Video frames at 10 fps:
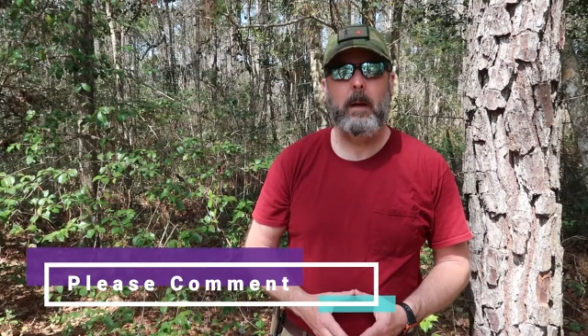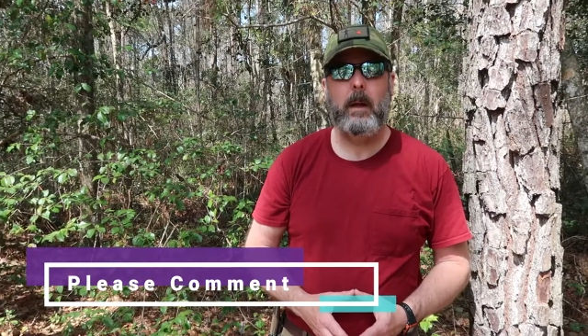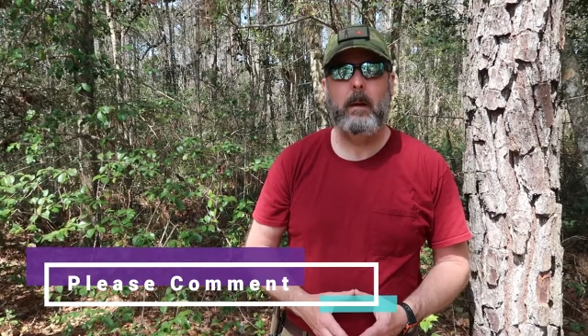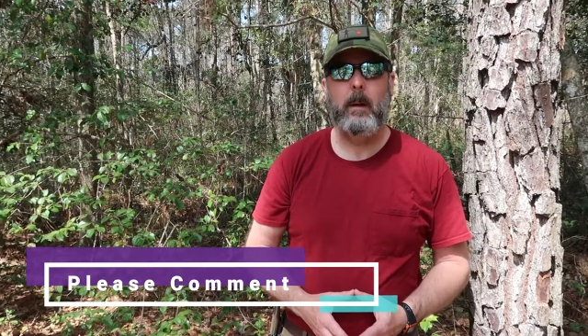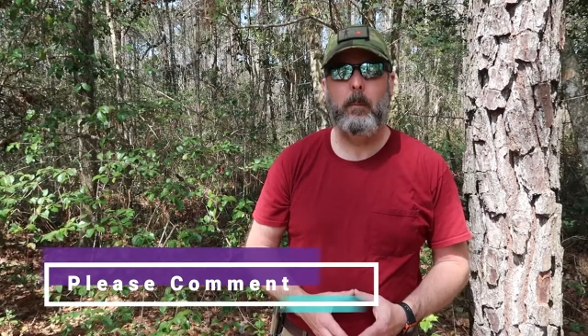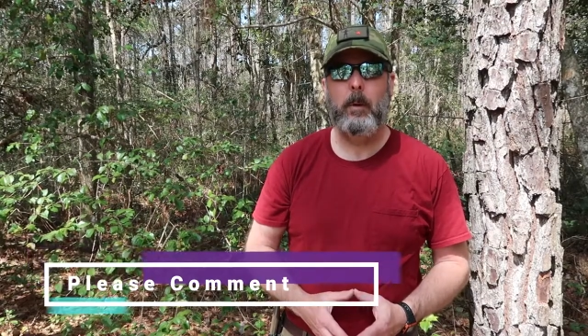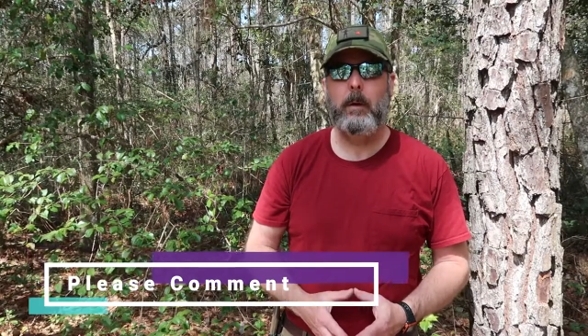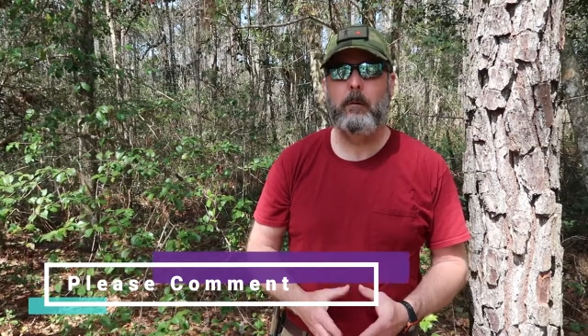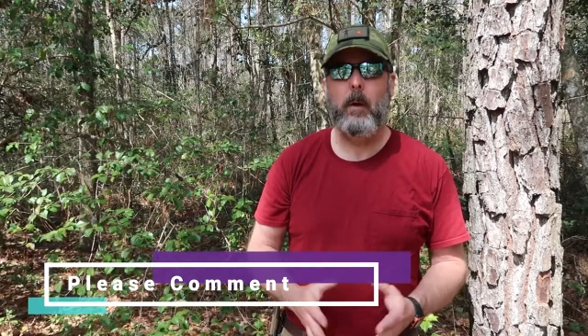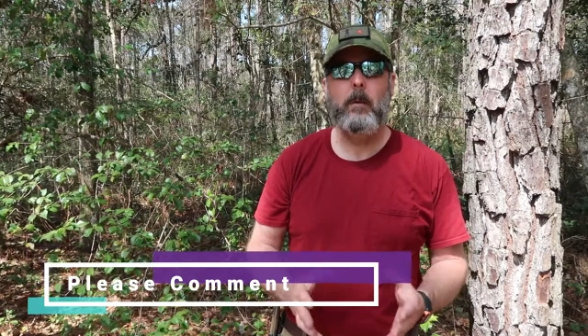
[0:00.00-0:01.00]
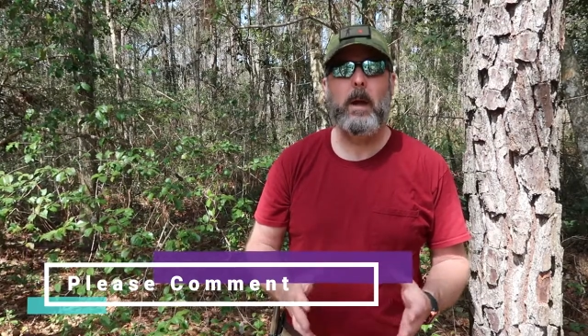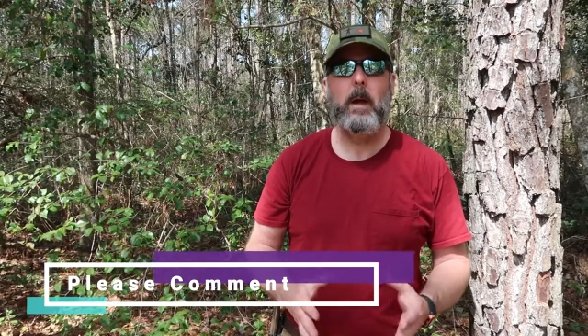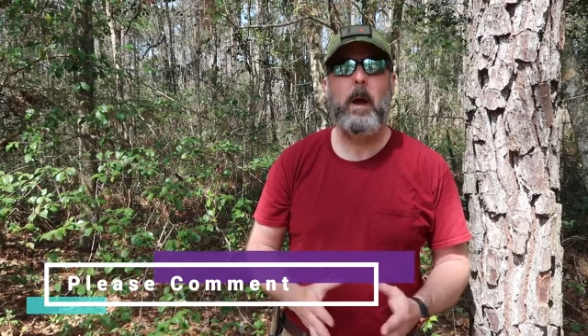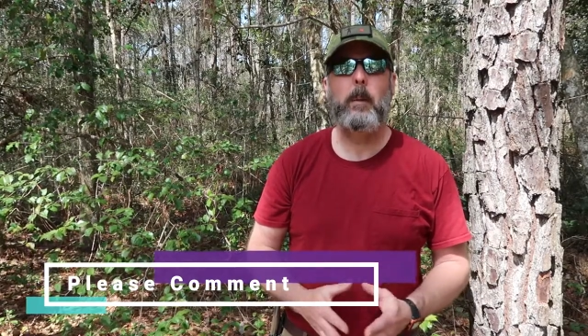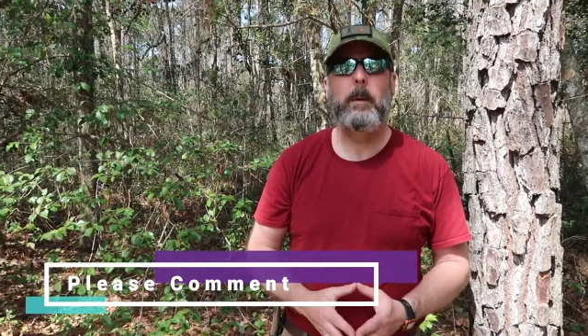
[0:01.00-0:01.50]
And uh, please go to that
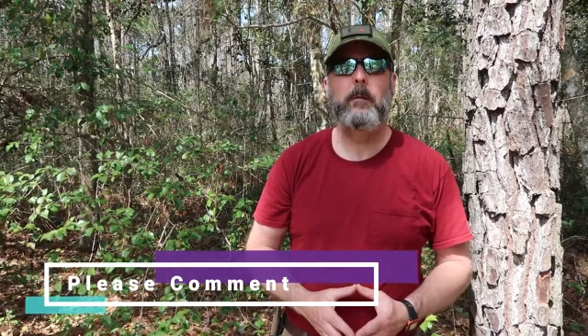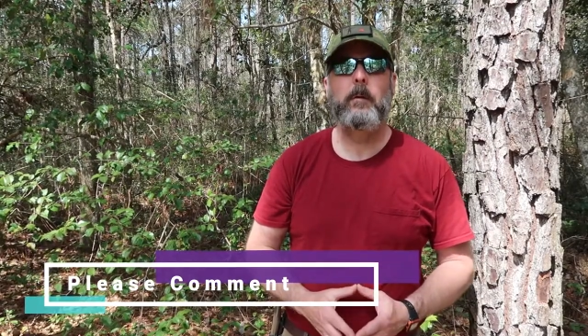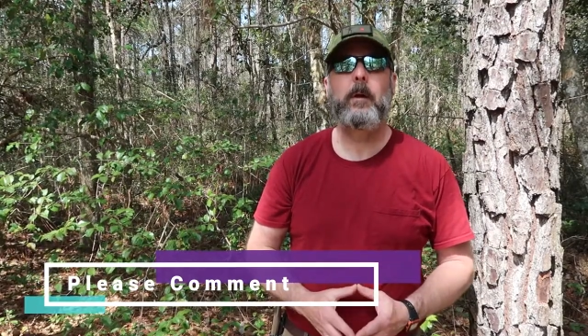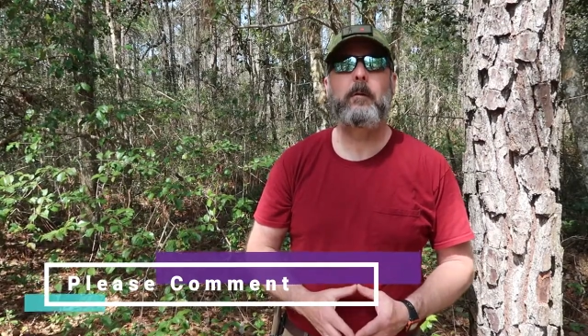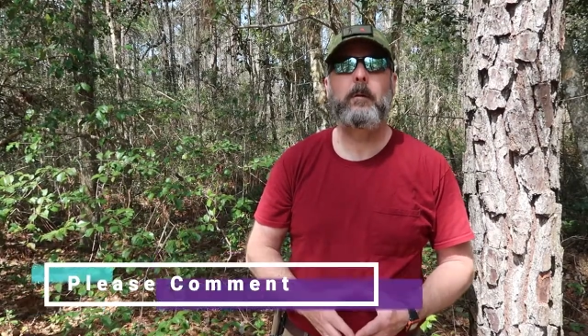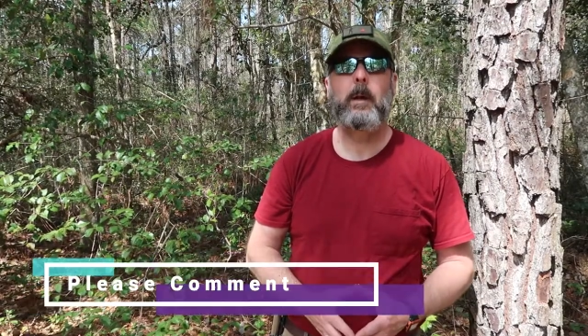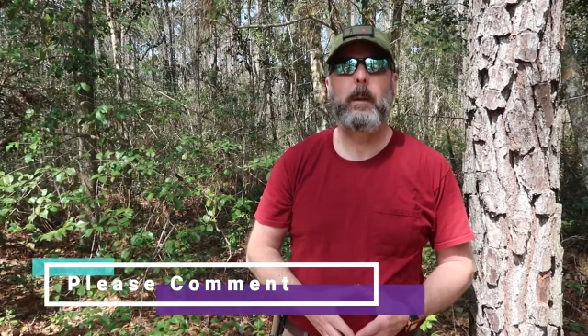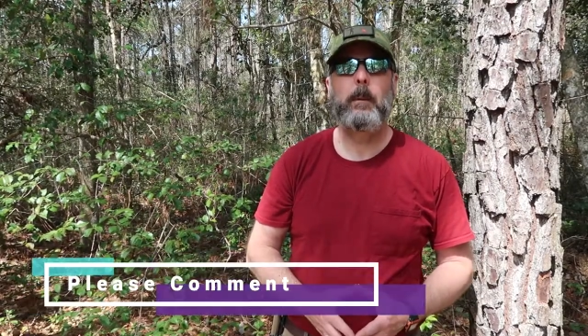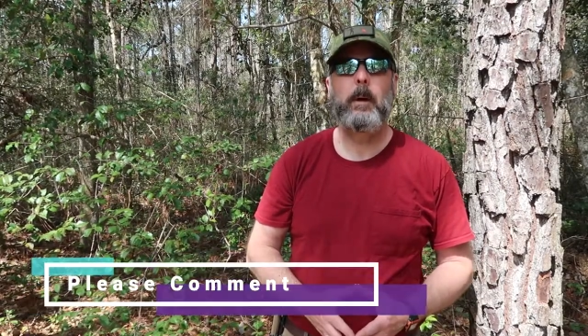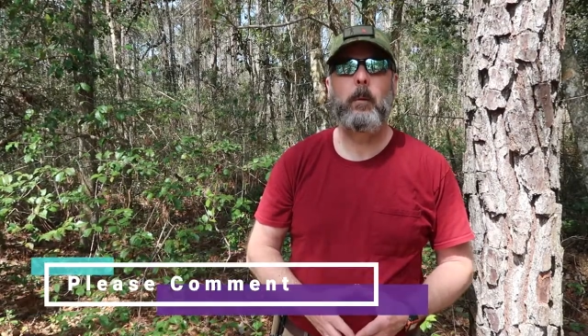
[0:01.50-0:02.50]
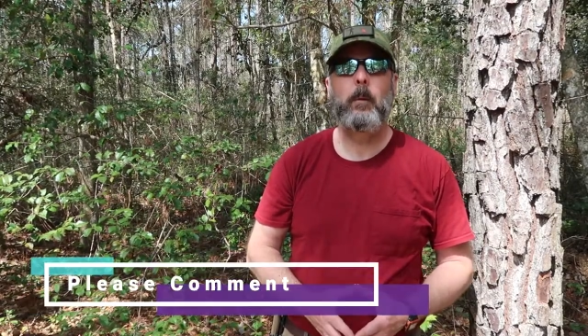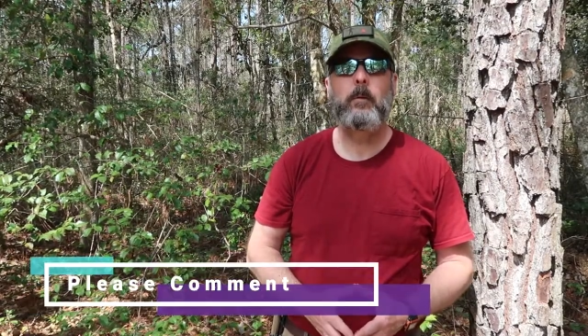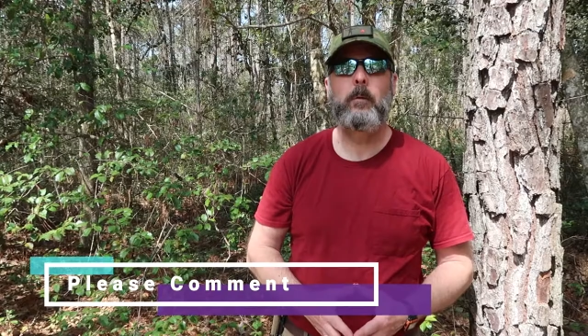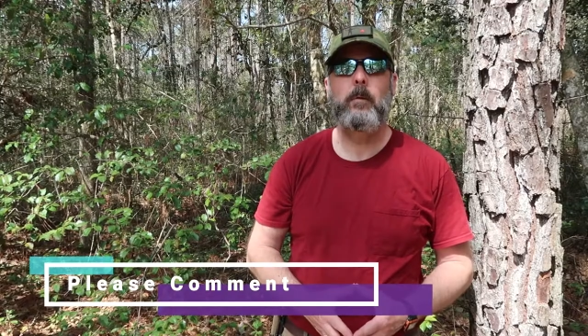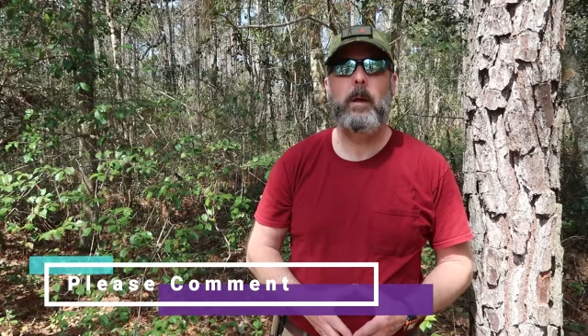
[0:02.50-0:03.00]
comment section. Let me know
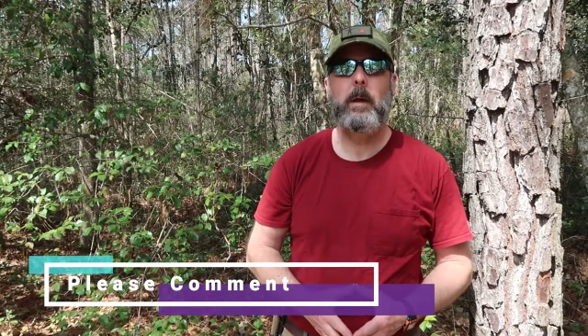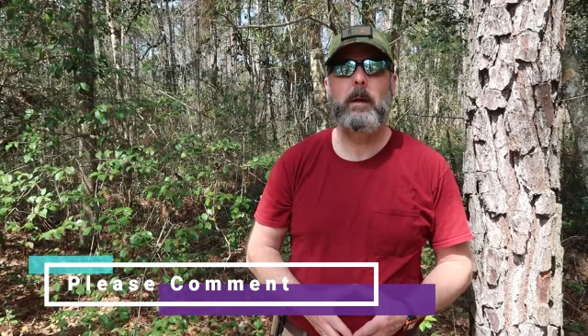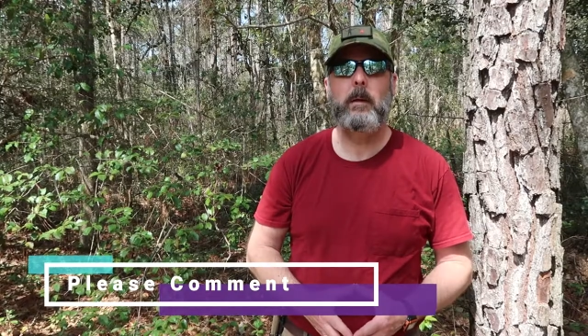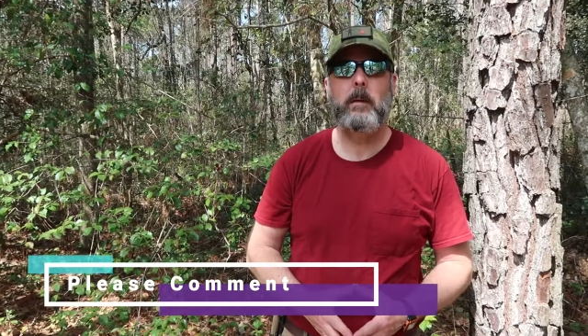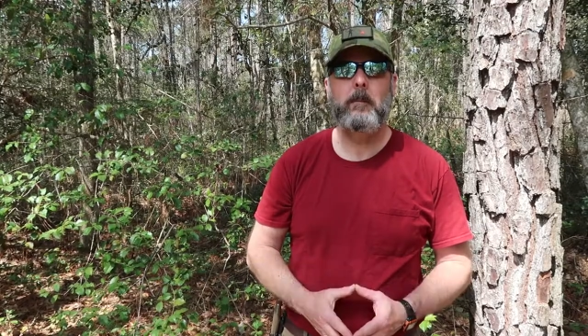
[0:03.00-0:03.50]
what you think.